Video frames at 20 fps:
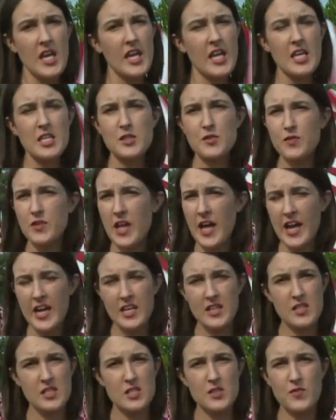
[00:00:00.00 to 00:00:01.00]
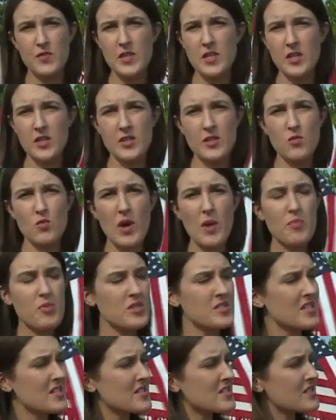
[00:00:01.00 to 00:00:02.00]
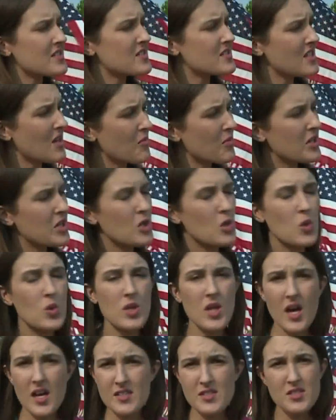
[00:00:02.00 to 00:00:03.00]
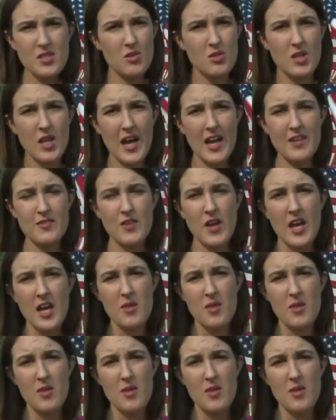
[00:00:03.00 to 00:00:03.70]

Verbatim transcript: Each flag in this field represents somebody who lost their life